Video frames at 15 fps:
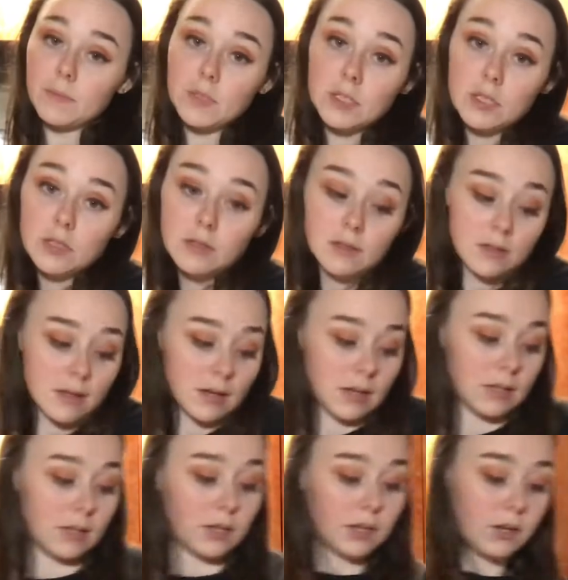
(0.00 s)
And
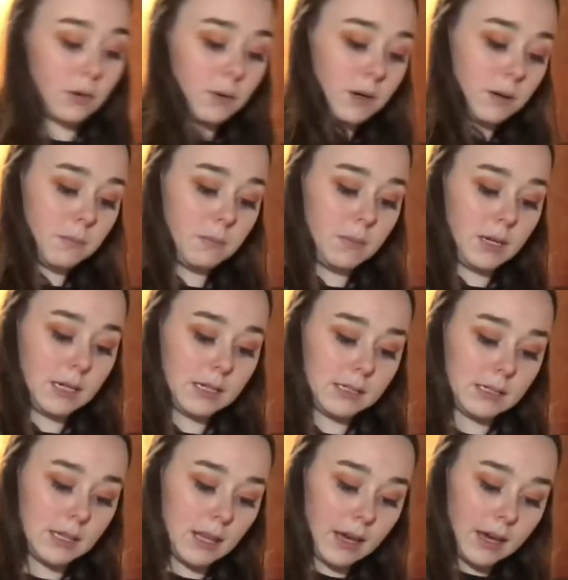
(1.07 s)
then you're going to want to mix
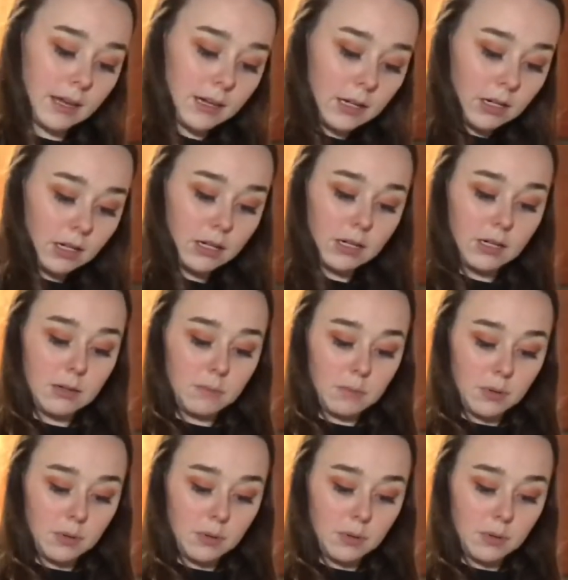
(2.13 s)
that up.